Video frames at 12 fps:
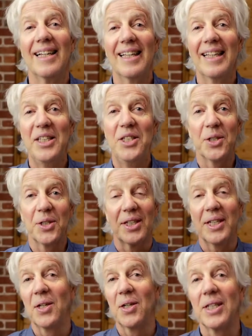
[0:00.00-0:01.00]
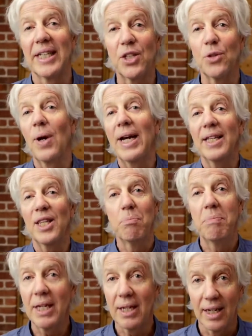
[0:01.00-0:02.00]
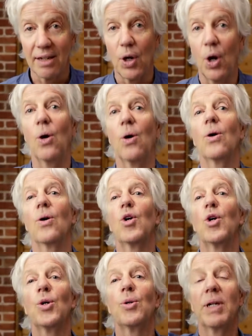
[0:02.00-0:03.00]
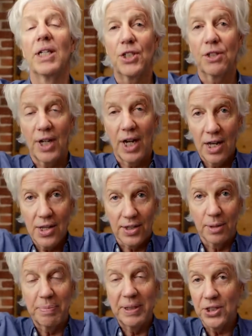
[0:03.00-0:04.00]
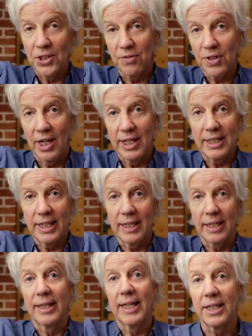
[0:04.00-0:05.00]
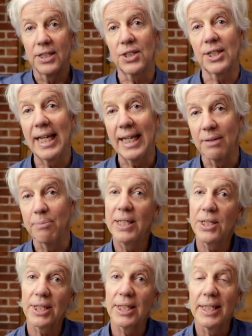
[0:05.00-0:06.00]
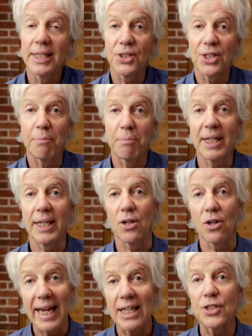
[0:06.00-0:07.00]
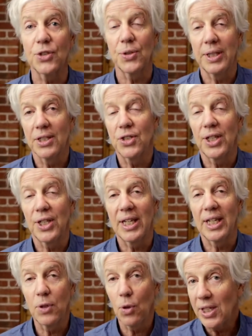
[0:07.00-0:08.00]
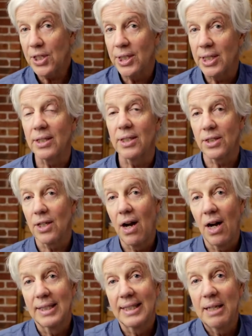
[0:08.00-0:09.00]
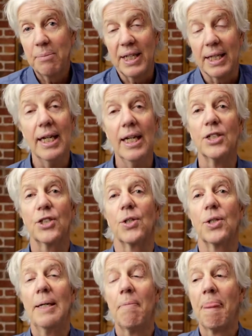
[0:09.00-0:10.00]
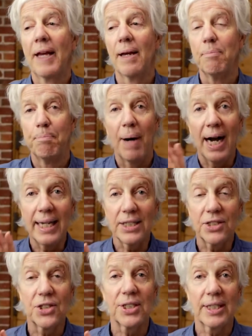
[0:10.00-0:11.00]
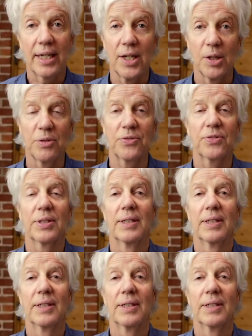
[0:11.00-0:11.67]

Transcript: you're right in the middle of a whole bunch of other pieces of content that is saying basically the same thing or answering the same questions, same thing. So by itself,